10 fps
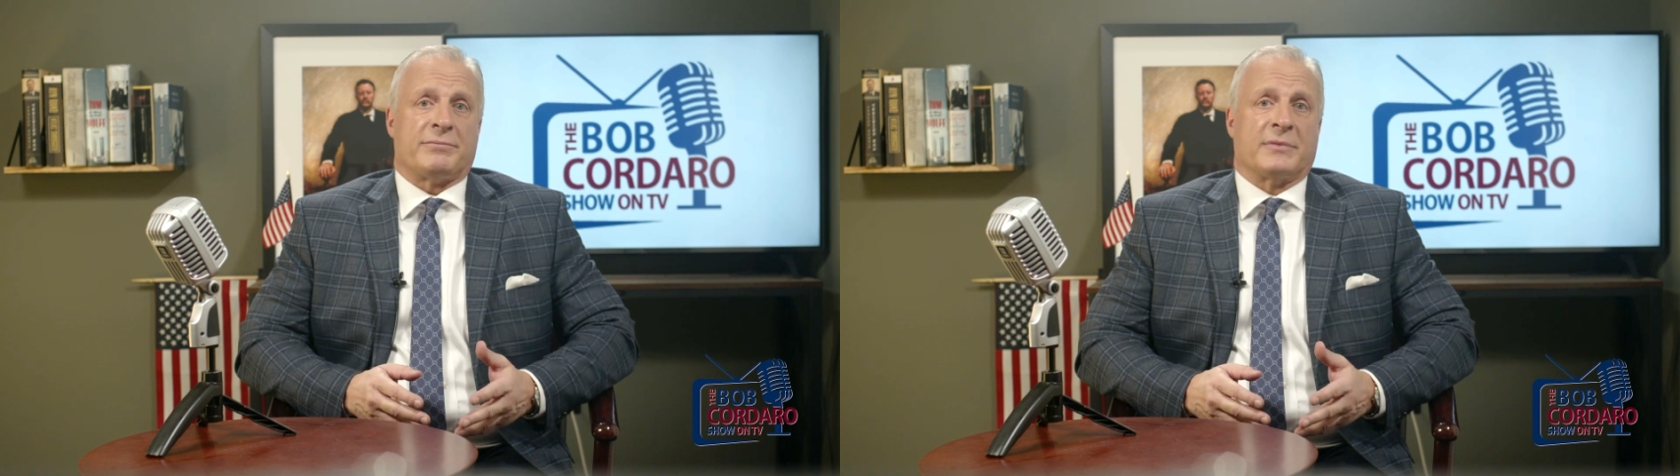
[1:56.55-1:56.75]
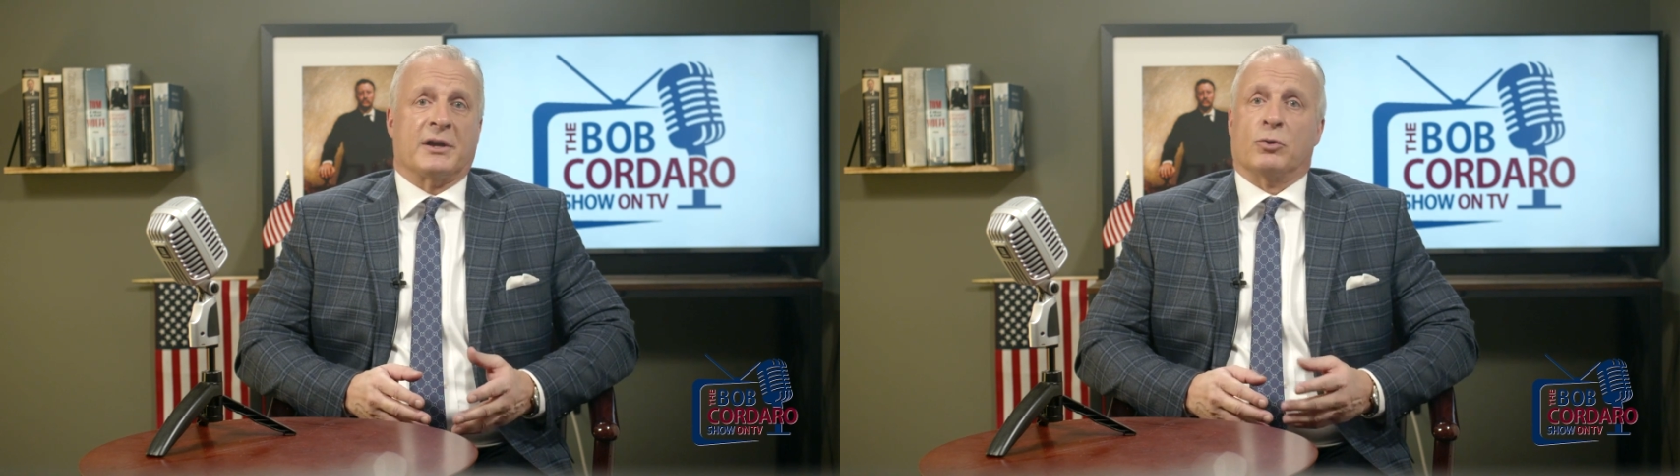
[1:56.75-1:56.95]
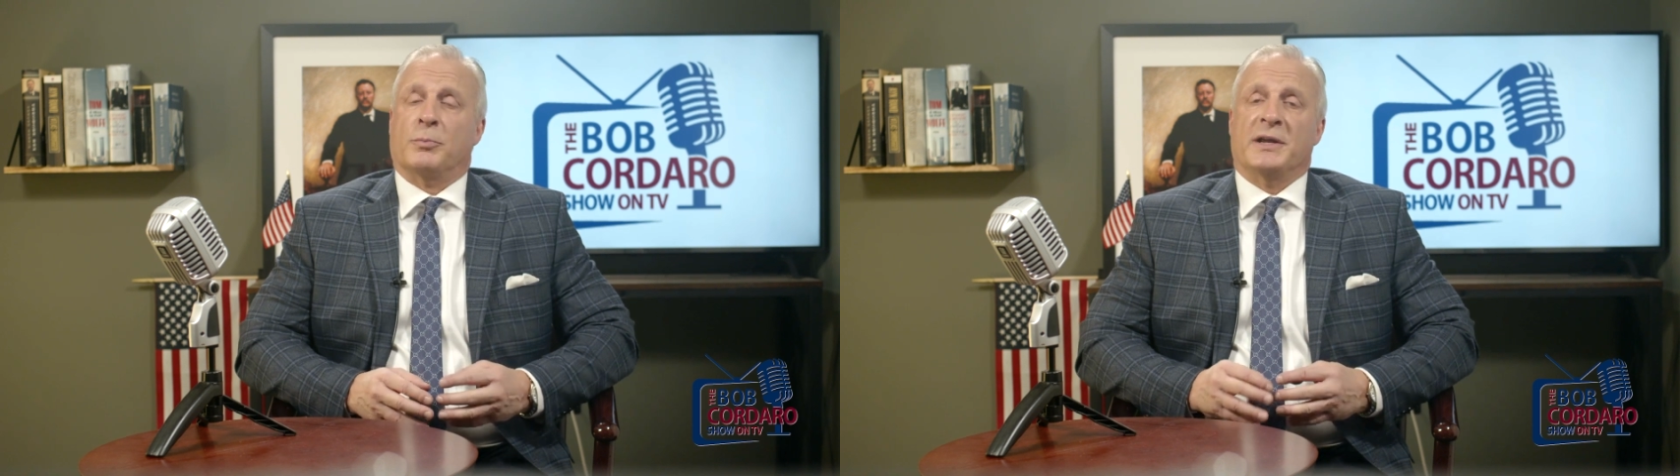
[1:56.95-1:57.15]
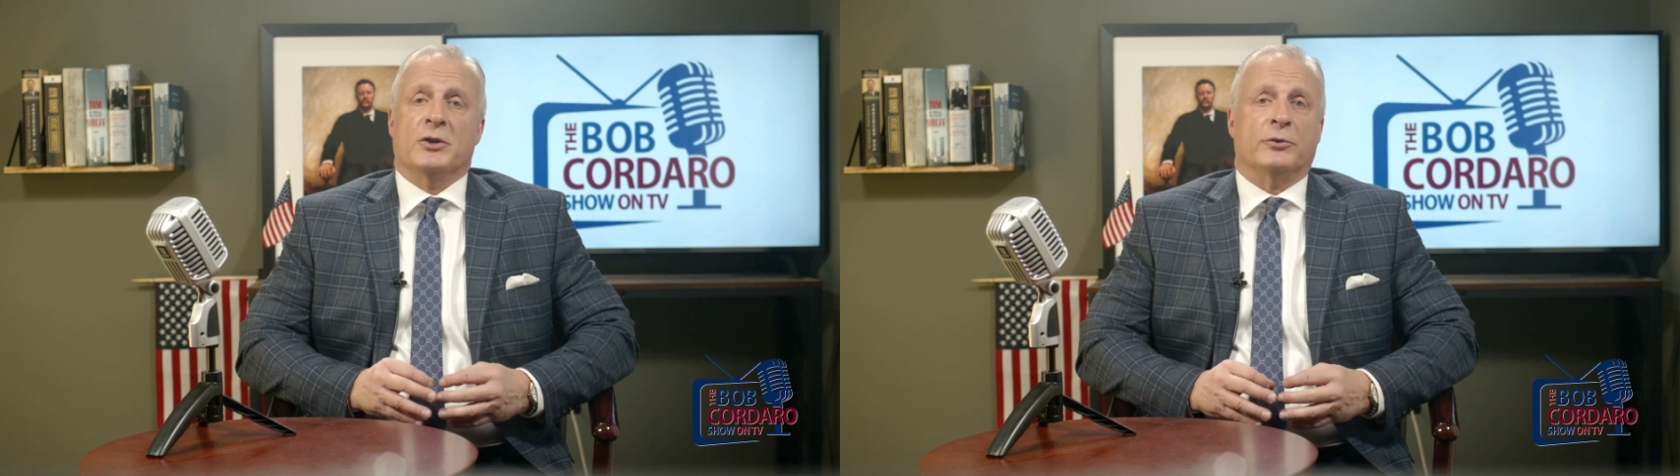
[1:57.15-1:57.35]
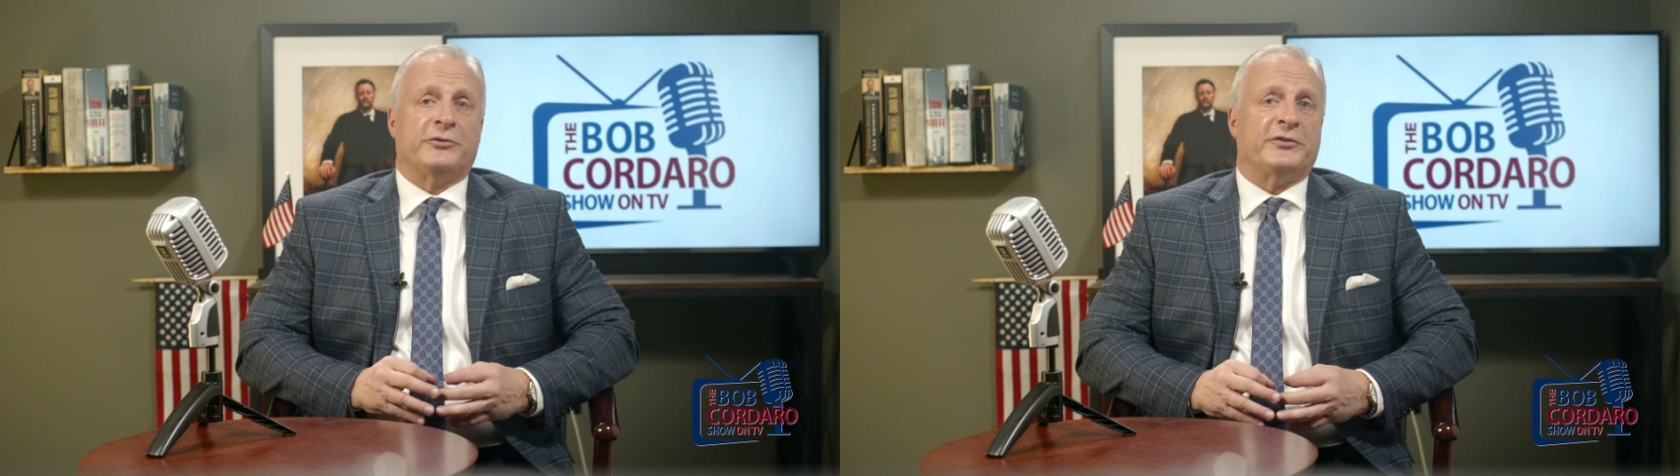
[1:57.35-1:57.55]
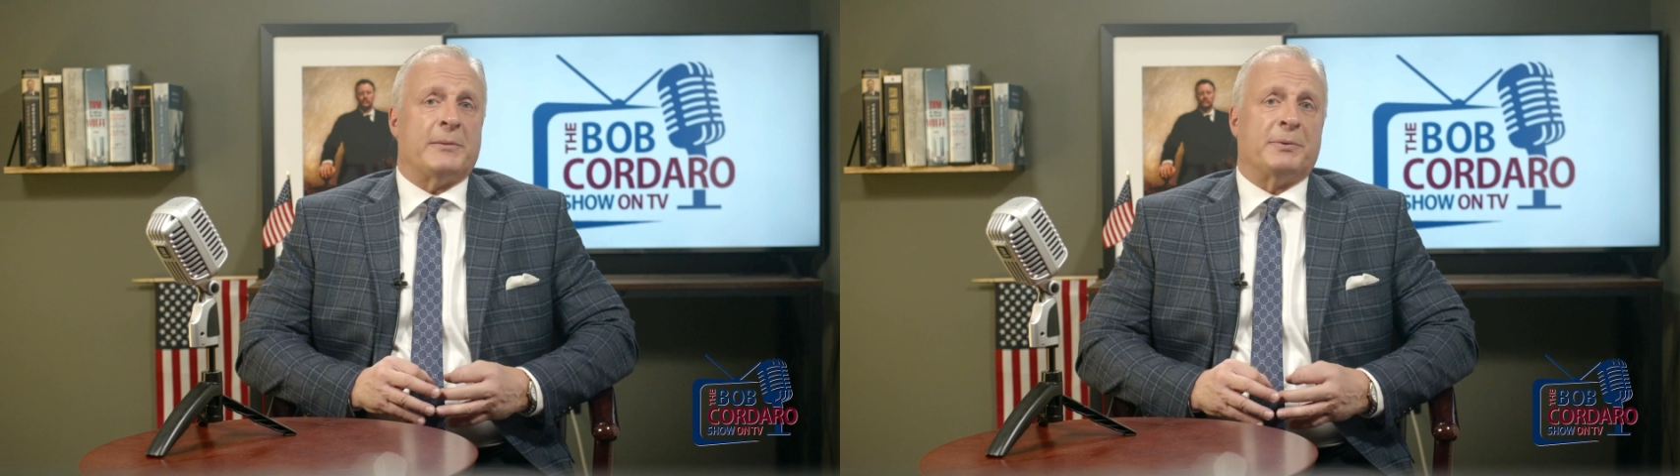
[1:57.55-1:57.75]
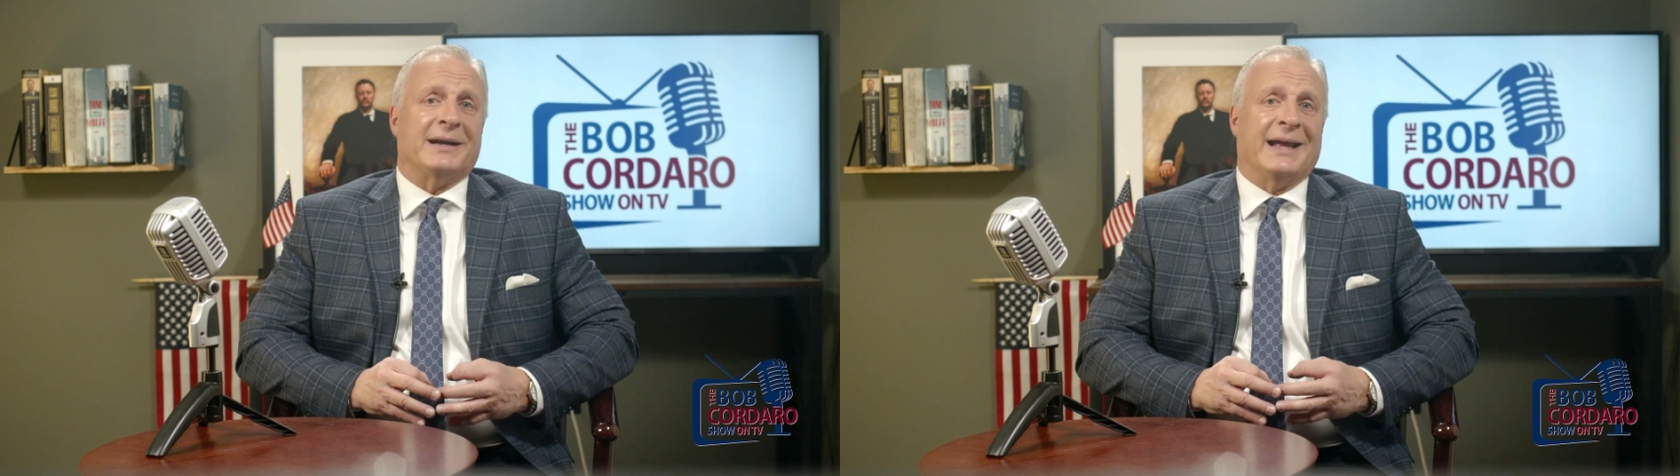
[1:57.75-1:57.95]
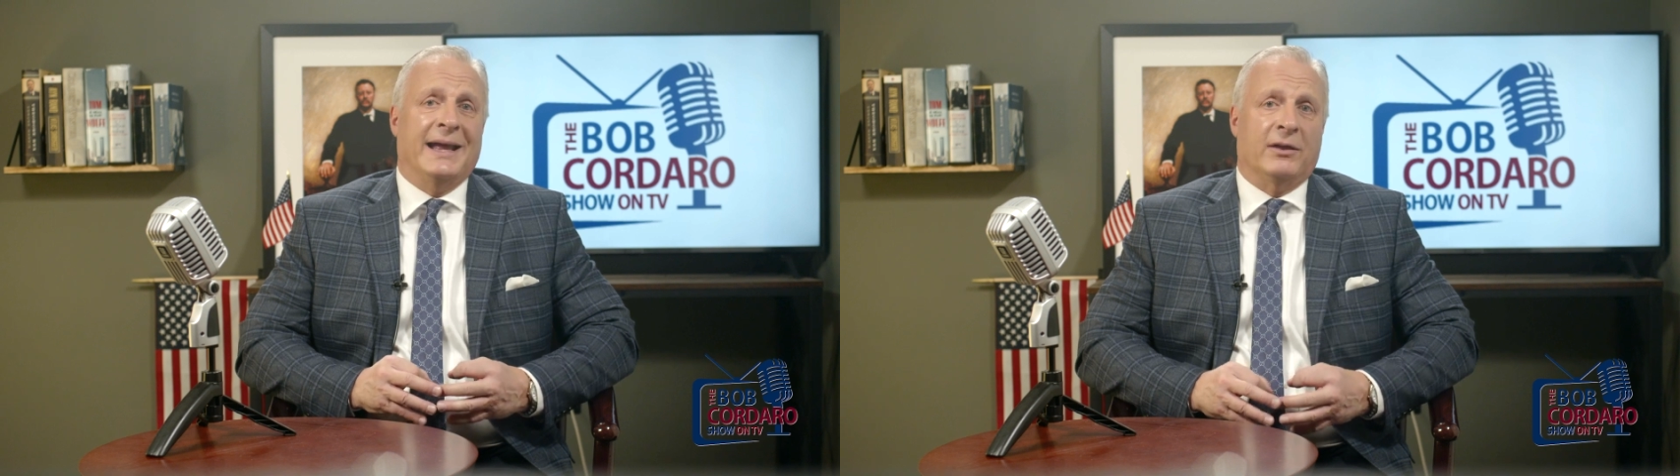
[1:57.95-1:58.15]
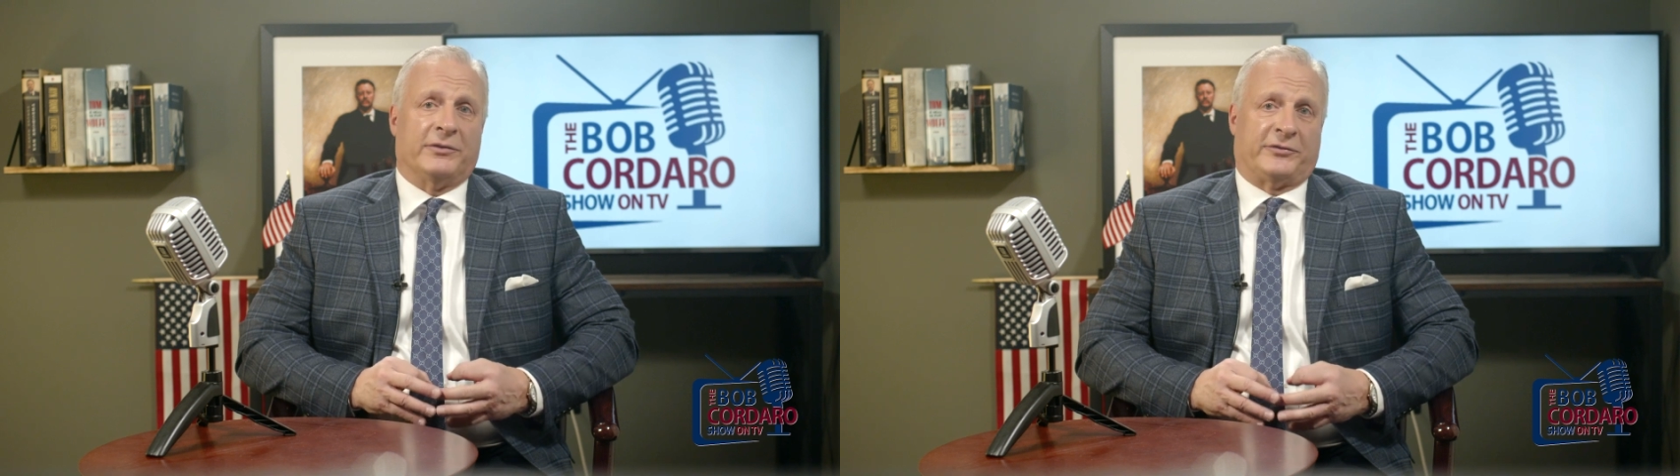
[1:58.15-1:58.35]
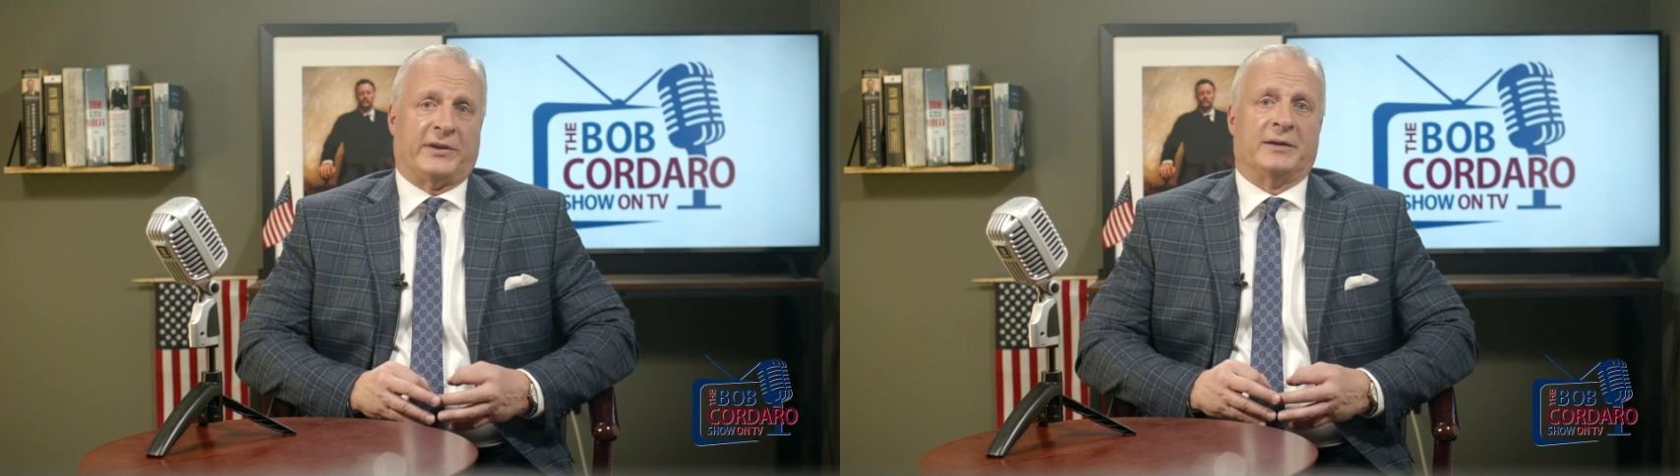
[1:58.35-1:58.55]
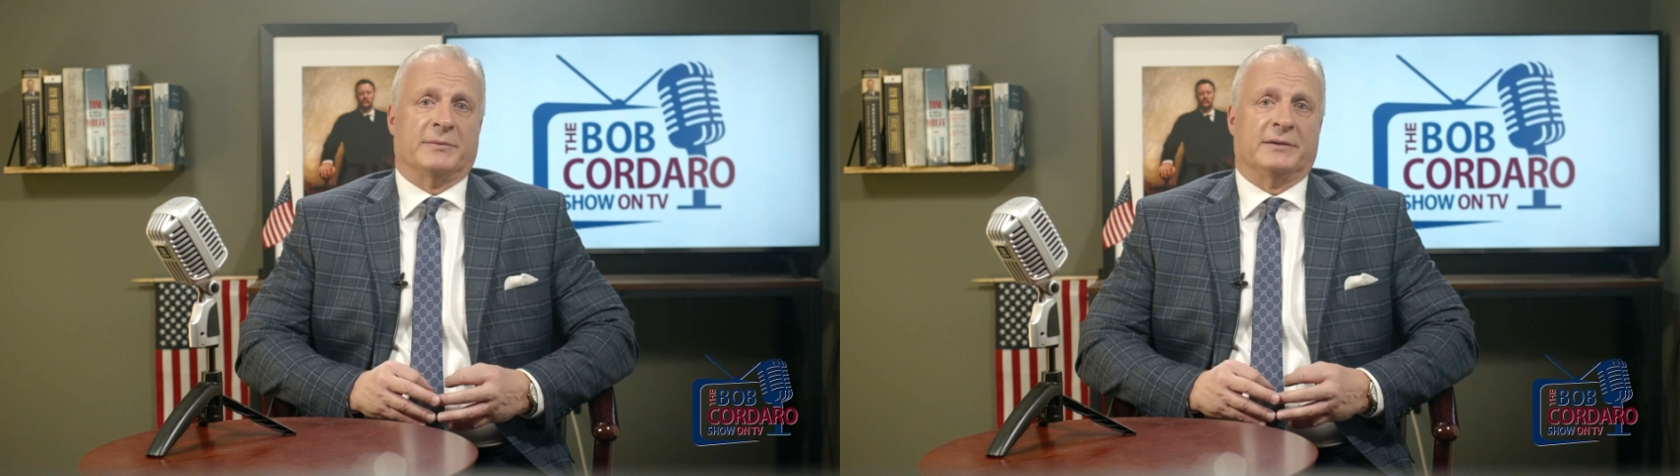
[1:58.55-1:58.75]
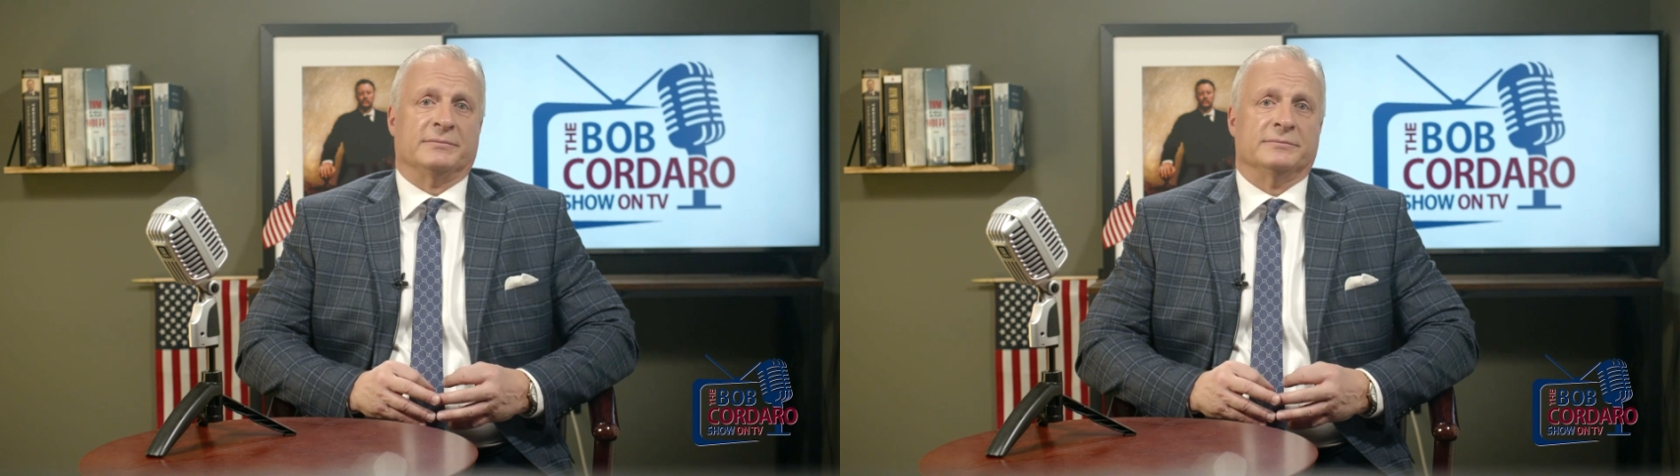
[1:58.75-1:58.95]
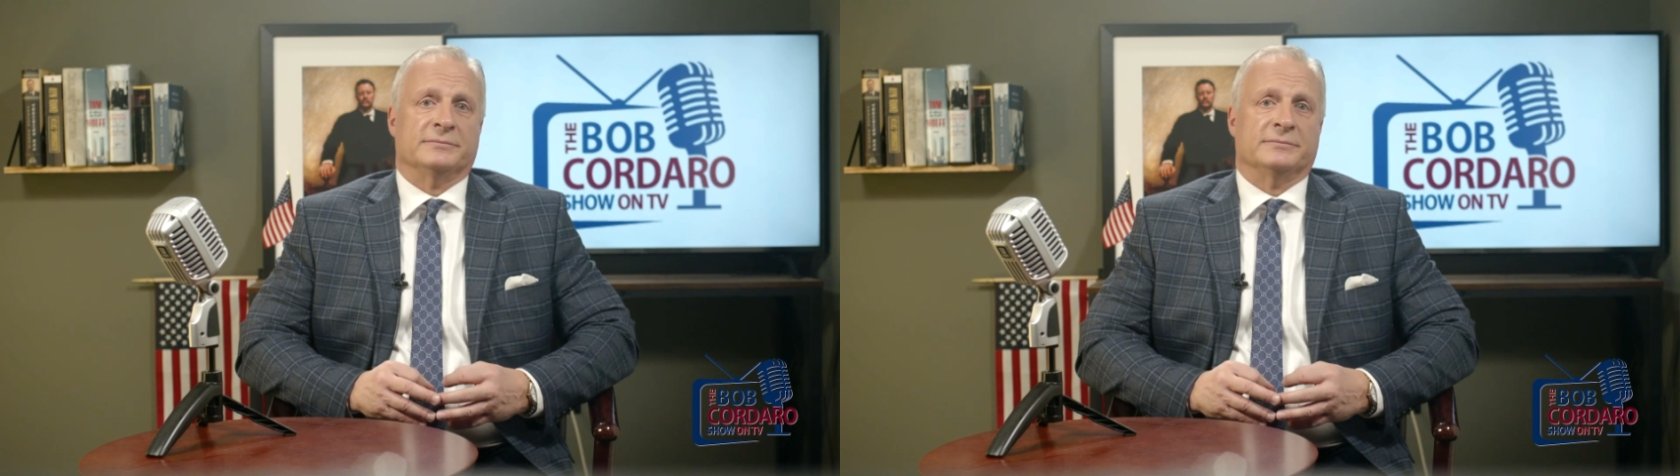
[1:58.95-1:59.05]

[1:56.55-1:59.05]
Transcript: There will be no separate health segment.